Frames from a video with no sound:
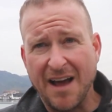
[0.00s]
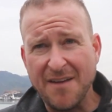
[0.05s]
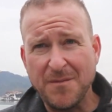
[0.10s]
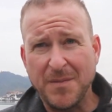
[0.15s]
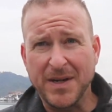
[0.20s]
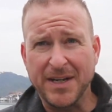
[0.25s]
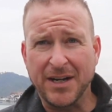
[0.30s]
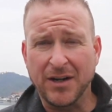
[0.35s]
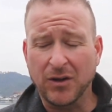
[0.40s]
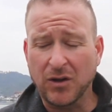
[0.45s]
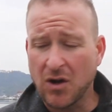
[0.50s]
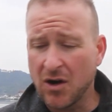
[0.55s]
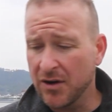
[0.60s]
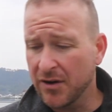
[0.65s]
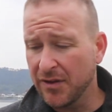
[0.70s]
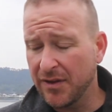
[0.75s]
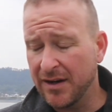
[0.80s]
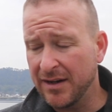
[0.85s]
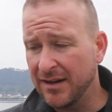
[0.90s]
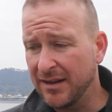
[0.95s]
I've been here
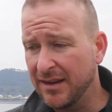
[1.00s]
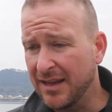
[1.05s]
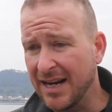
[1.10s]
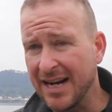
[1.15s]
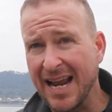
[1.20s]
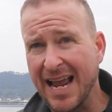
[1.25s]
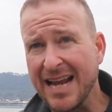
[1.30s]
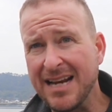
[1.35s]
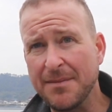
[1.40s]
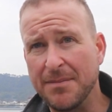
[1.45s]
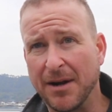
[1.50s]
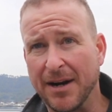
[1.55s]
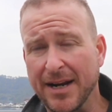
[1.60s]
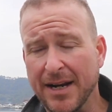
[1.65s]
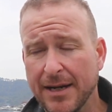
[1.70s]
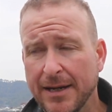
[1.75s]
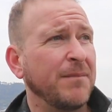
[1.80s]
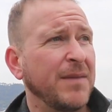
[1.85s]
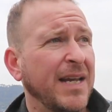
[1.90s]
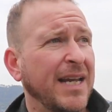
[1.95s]
longer than
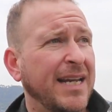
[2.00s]
anybody.